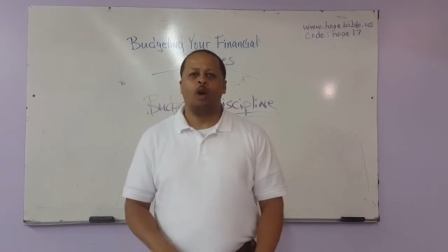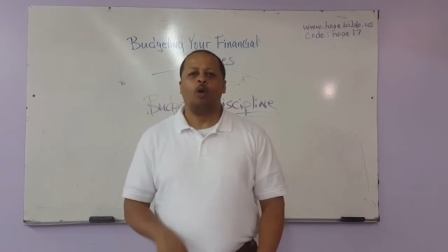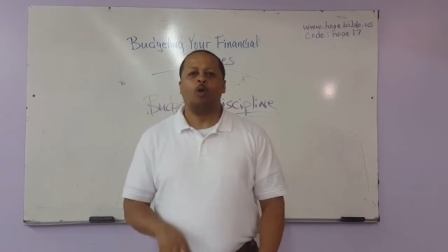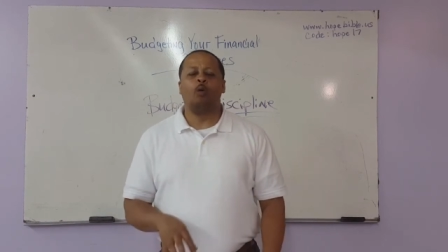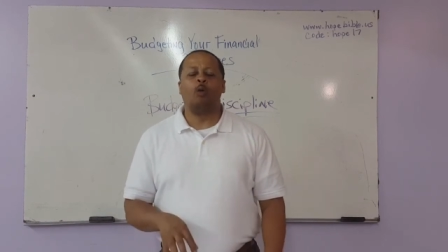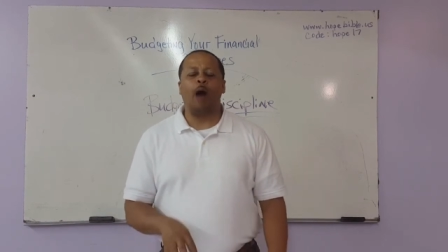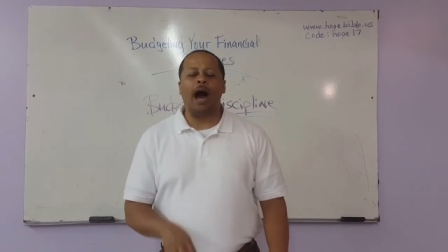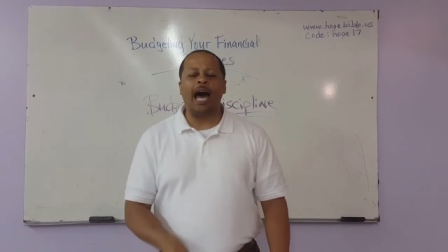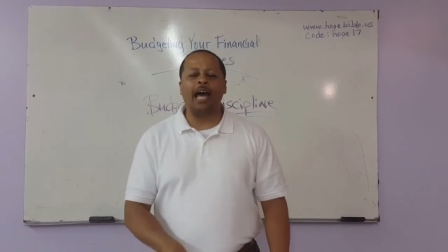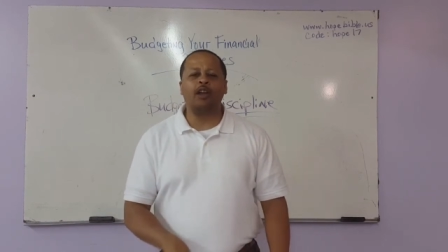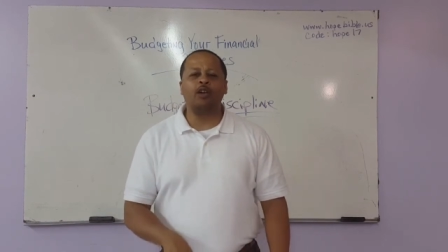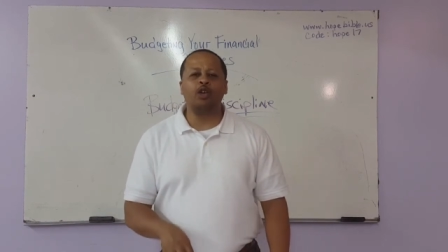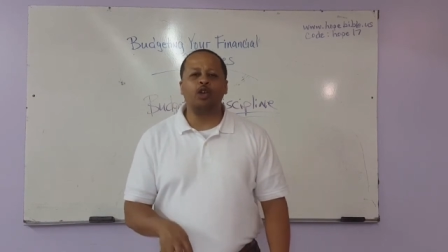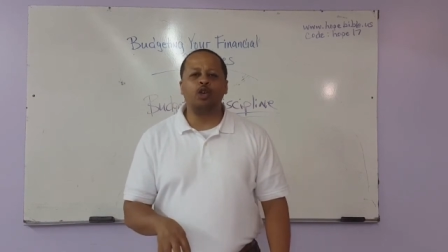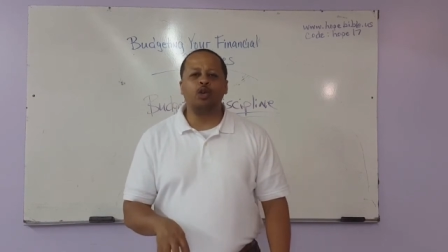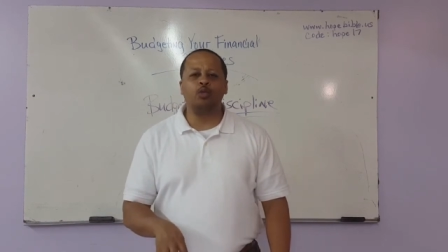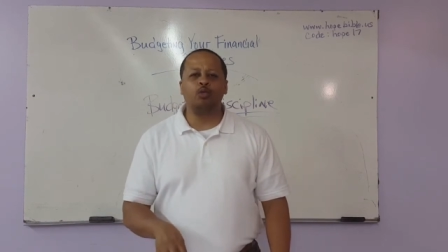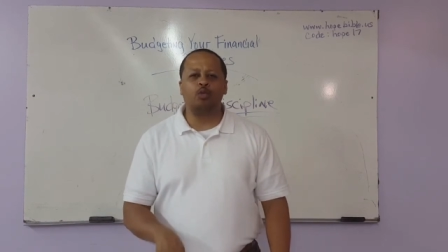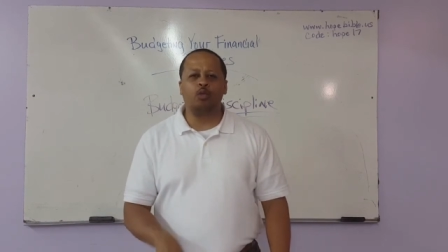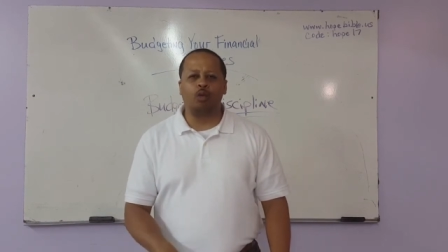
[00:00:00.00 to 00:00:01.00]
Why do
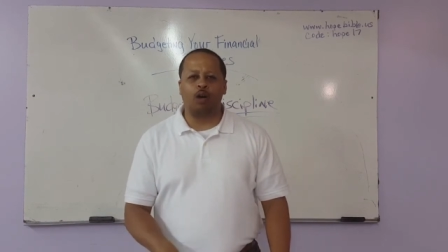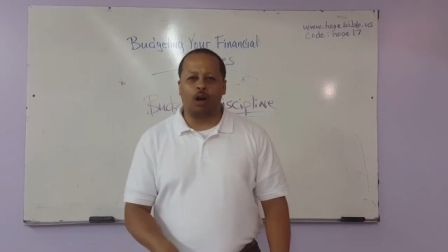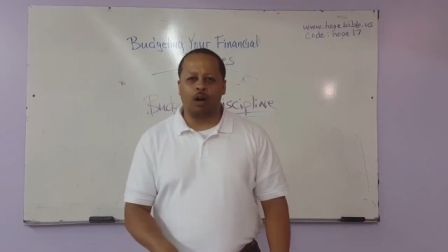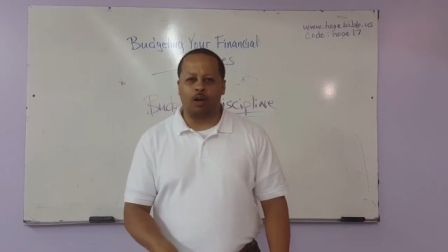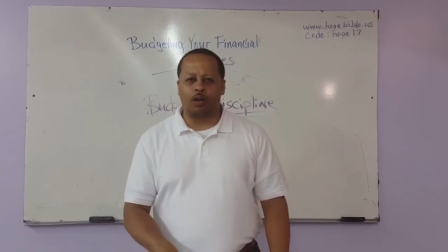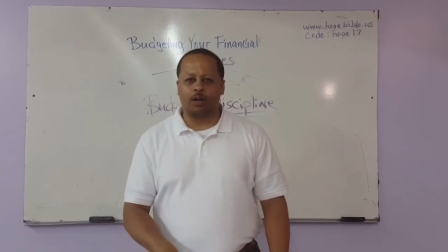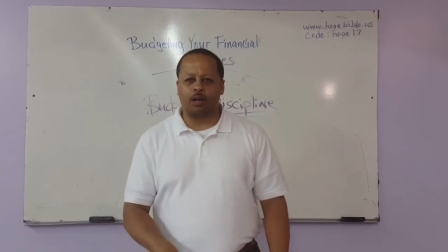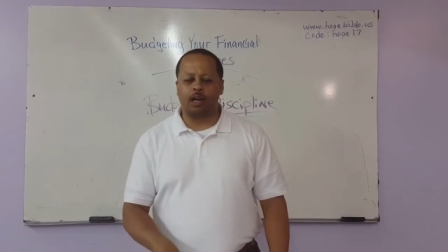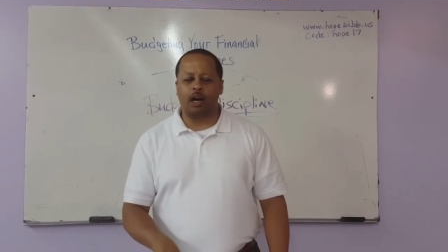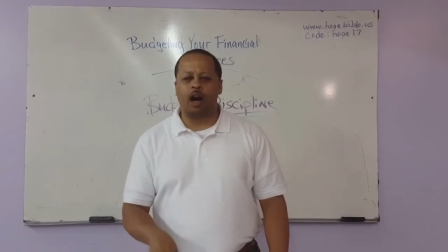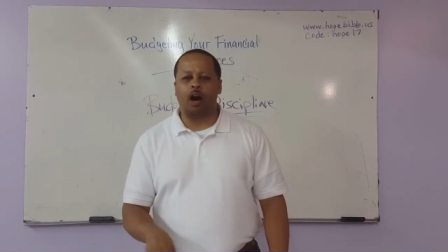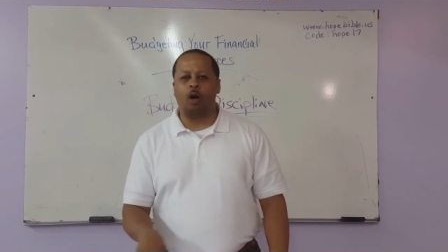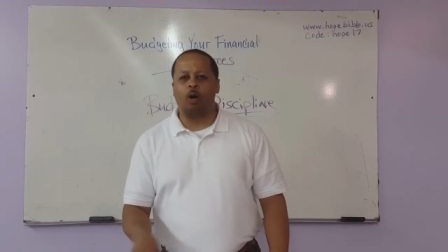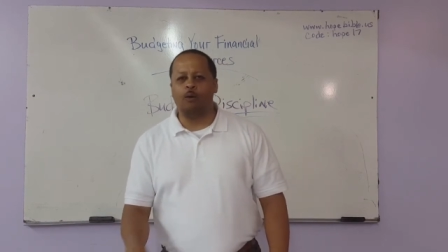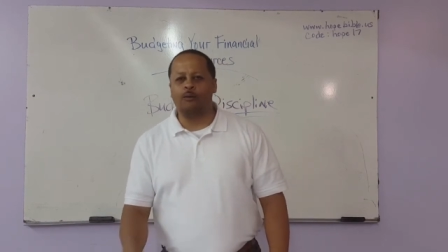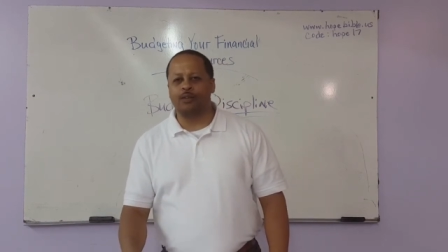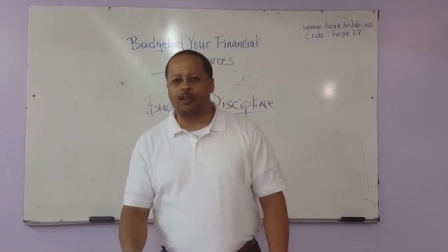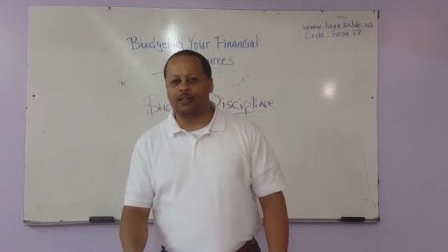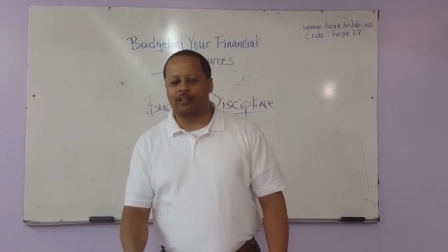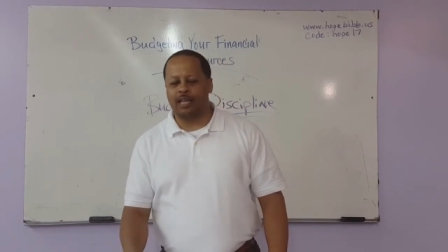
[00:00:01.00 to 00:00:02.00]
you work
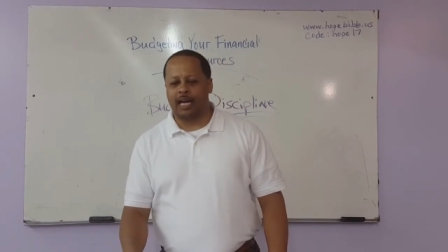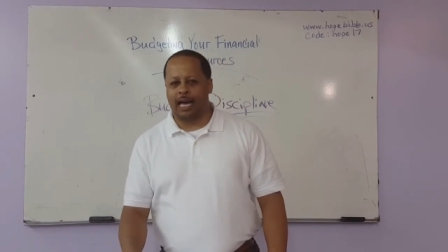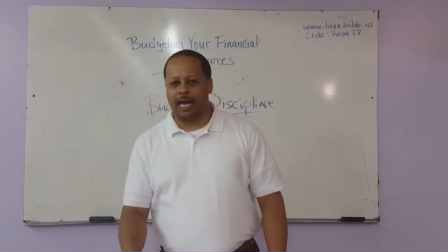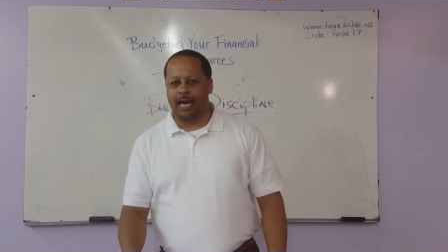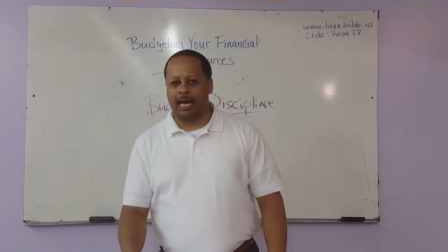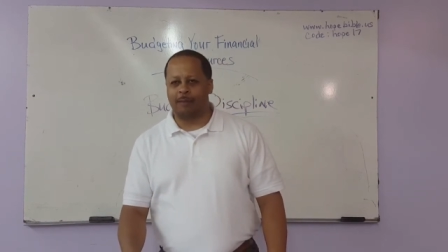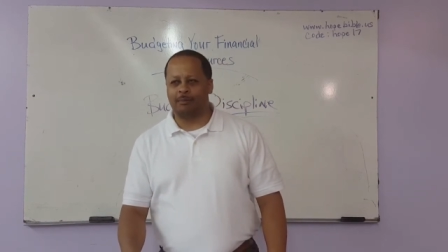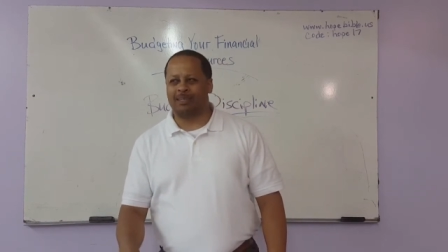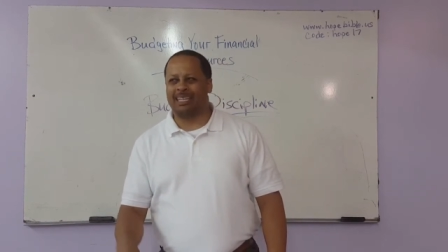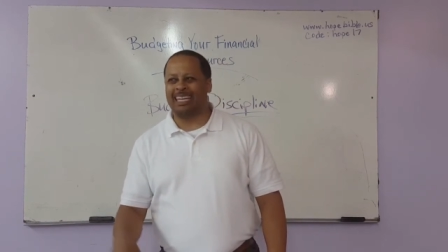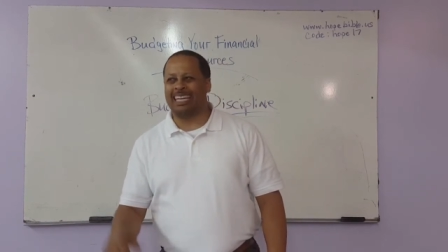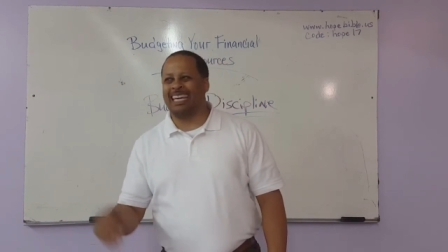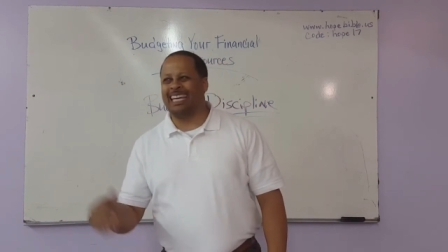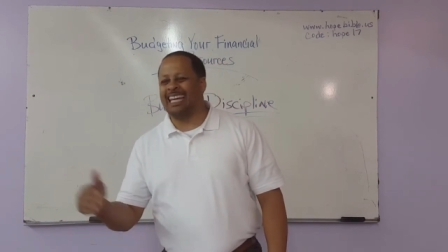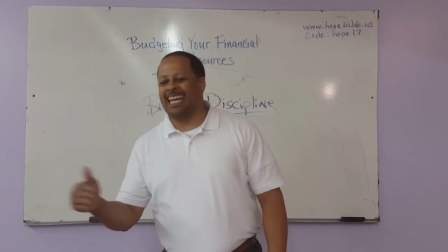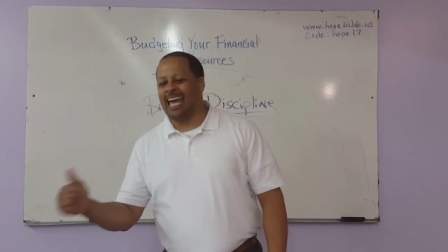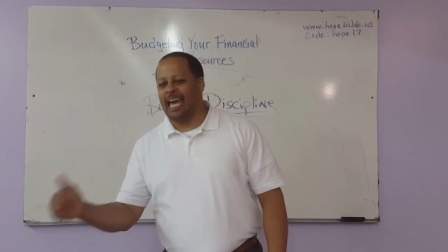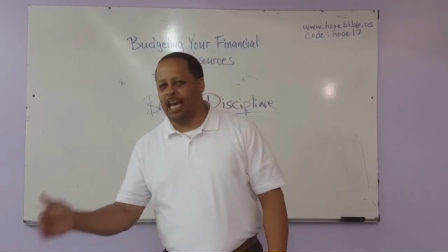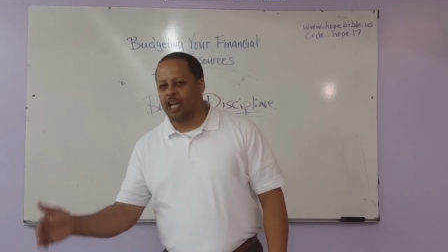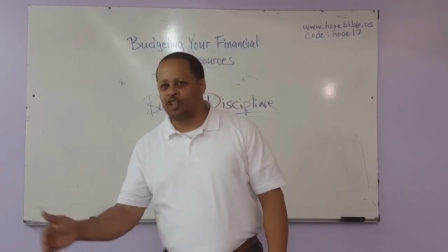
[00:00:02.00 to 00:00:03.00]
overtime to
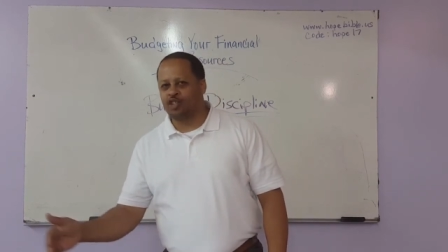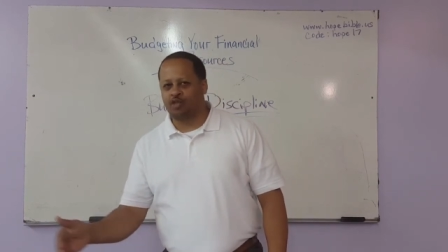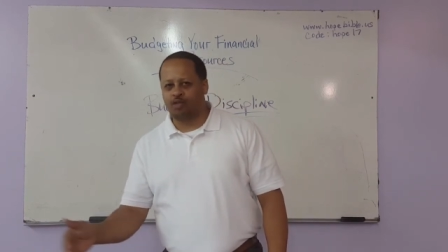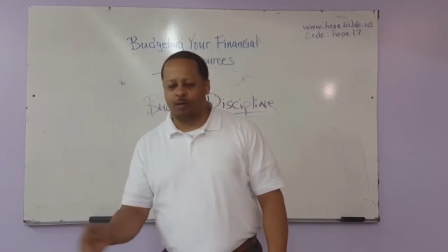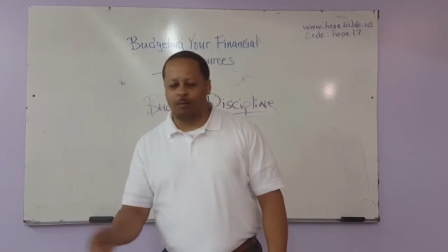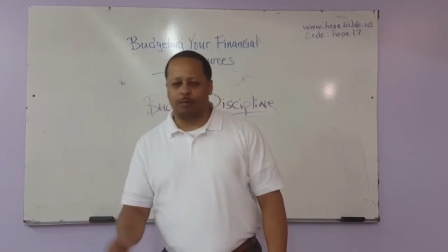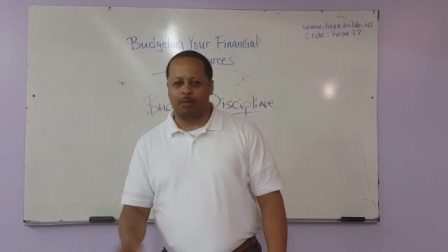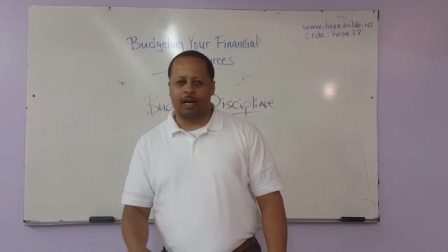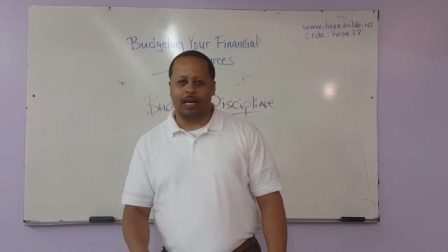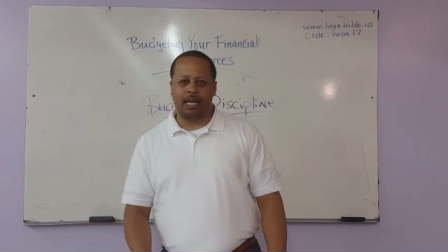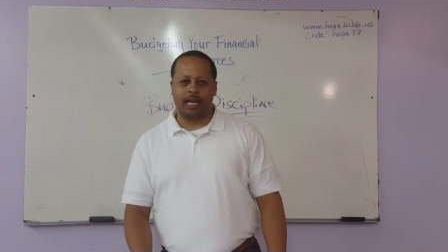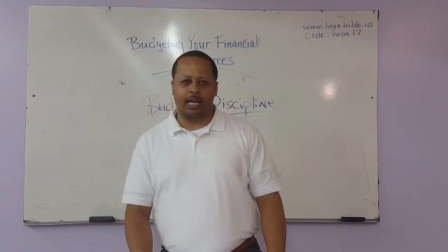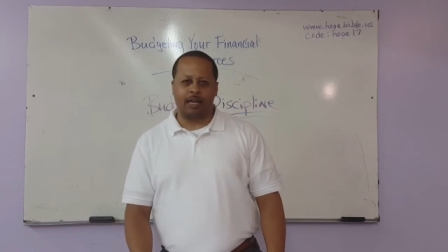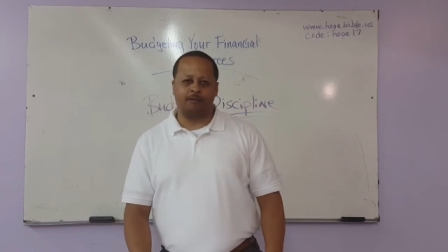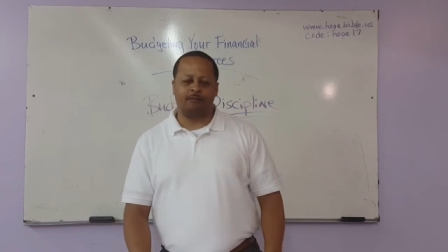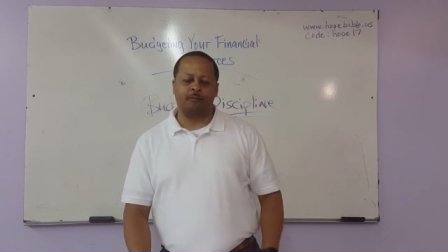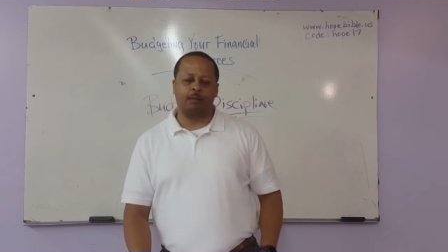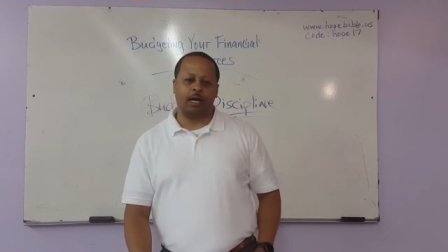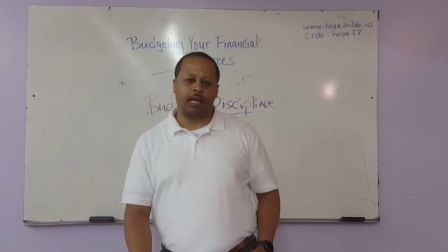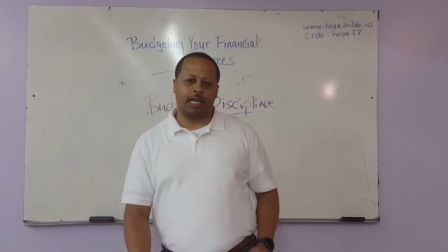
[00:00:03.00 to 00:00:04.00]
get extra money
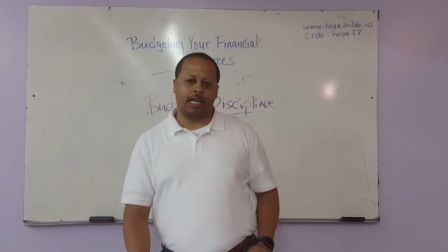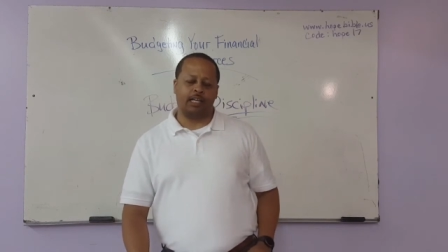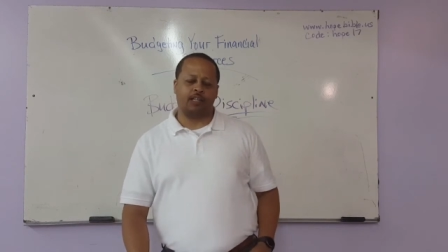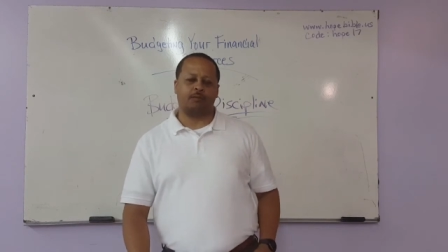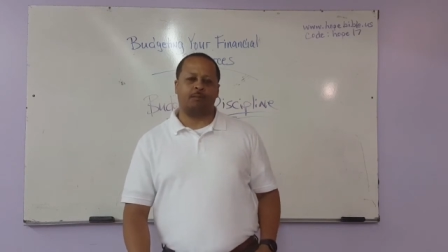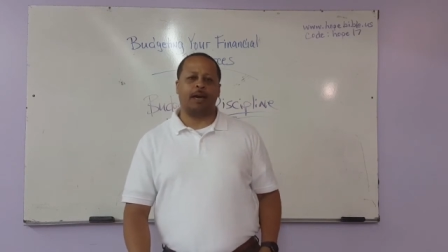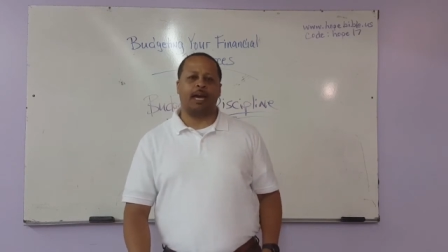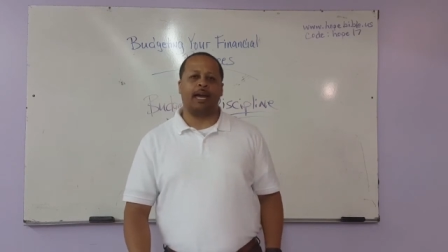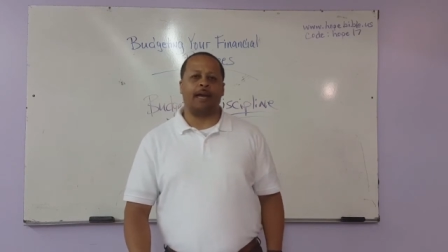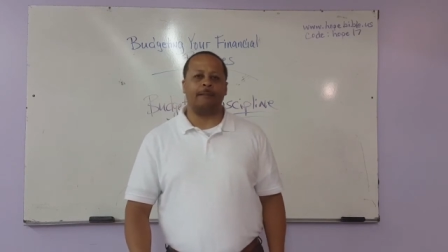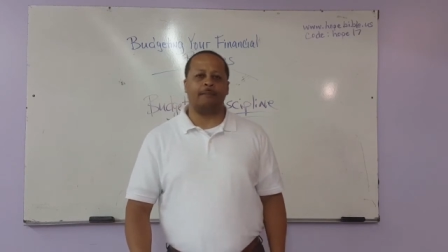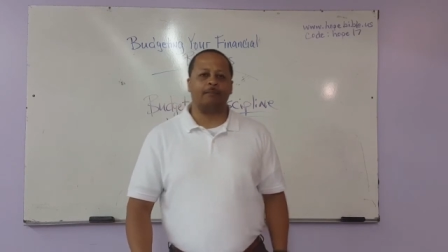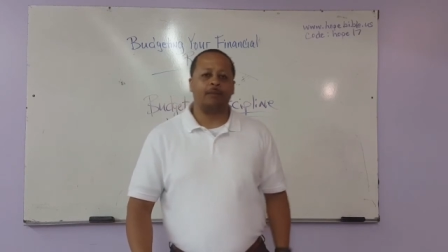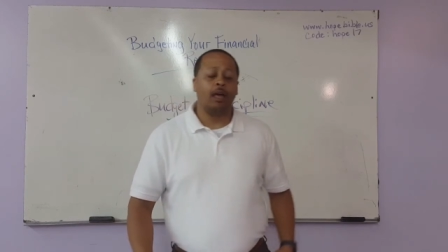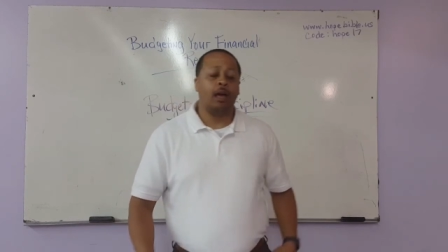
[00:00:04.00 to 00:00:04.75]
if money is bad?